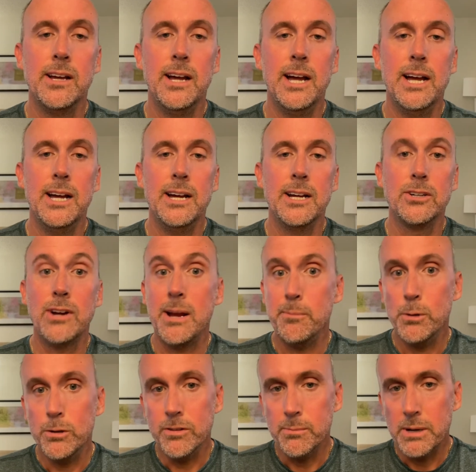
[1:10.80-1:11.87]
uh, great
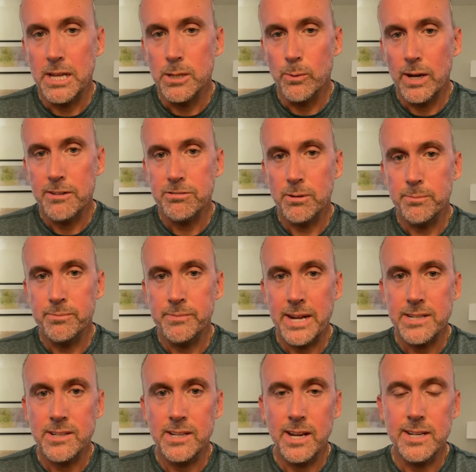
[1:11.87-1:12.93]
movie, by the way, from
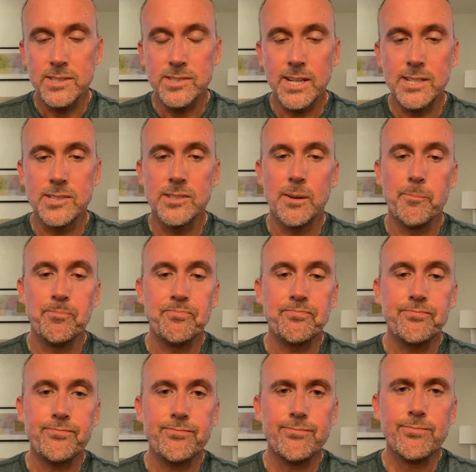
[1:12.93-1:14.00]
1986.
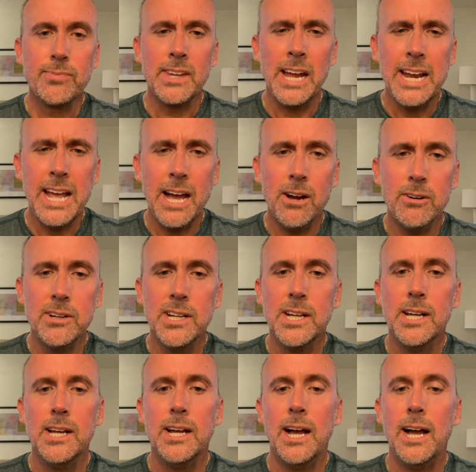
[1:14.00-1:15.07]
Anyhow,
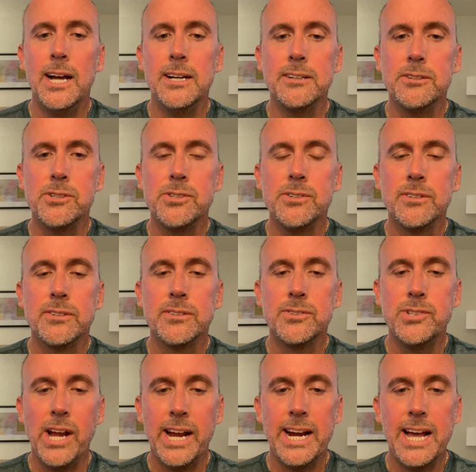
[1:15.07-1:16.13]
uh,
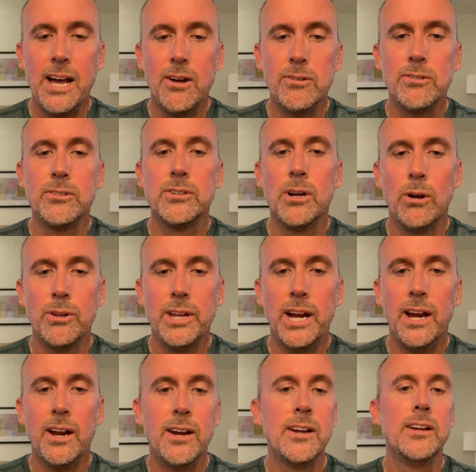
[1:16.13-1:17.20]
check it out. Go
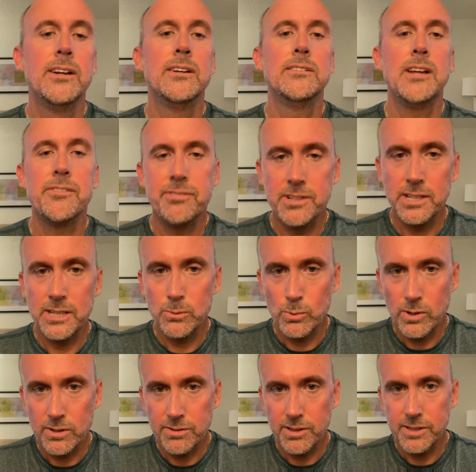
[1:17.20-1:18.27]
there. Definitely
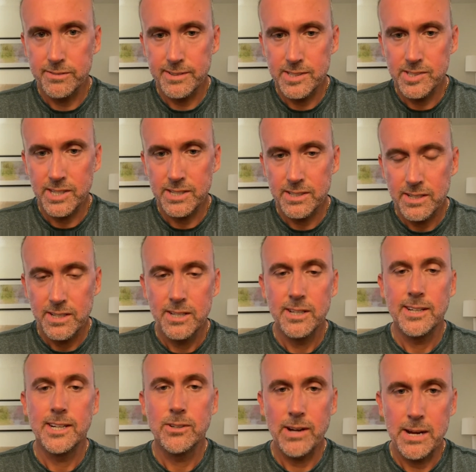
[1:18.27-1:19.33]
worth the visit.
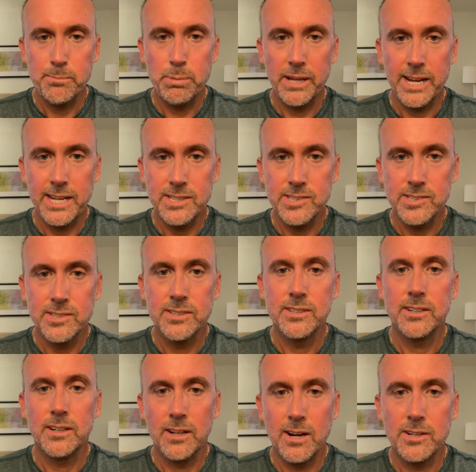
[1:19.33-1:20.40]
Great place,
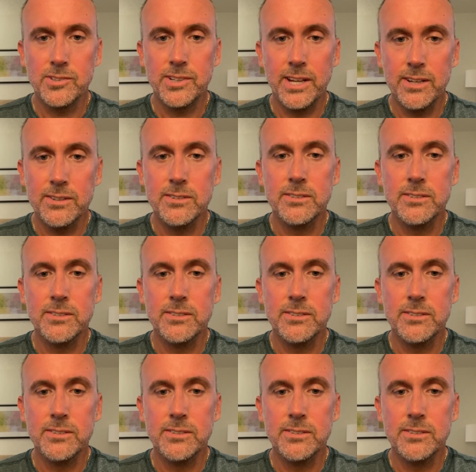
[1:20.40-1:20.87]
Clarksdale,